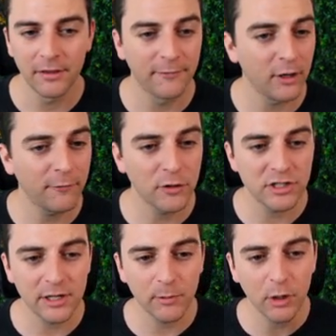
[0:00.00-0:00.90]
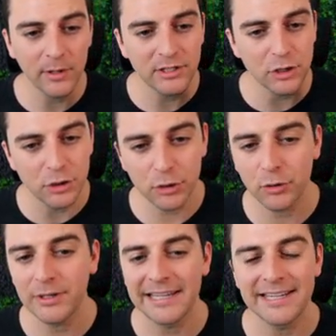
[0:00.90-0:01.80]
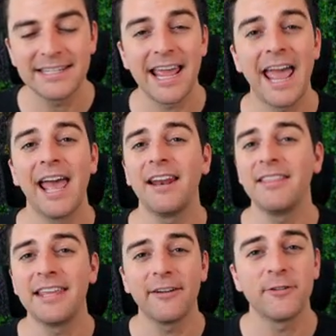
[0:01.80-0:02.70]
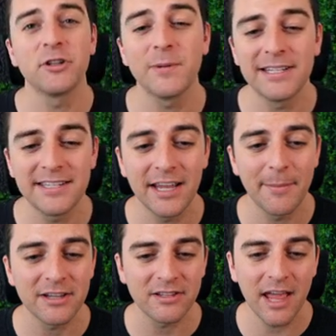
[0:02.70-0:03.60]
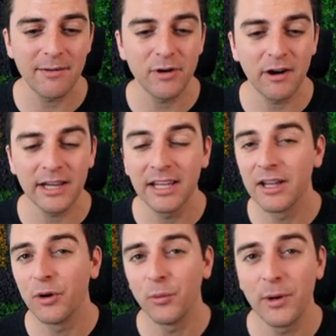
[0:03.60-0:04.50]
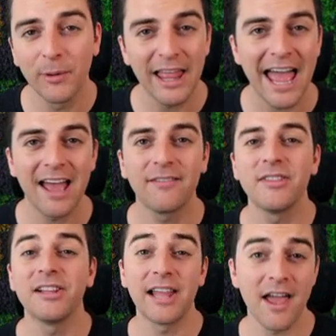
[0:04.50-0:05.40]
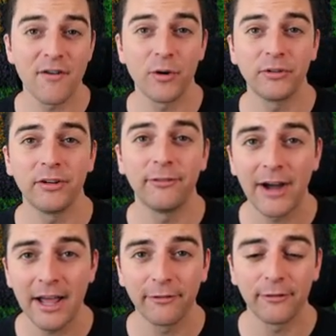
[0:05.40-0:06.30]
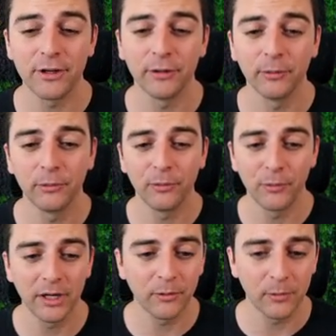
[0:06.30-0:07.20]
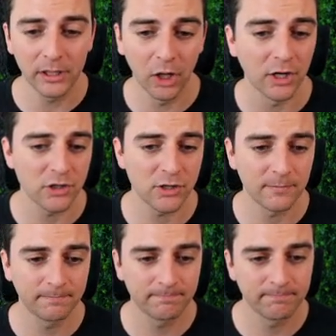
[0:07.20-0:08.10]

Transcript: The very first thing we're going to do is add the Finsweet C M S library. We will have the live hosted file for you when we launch.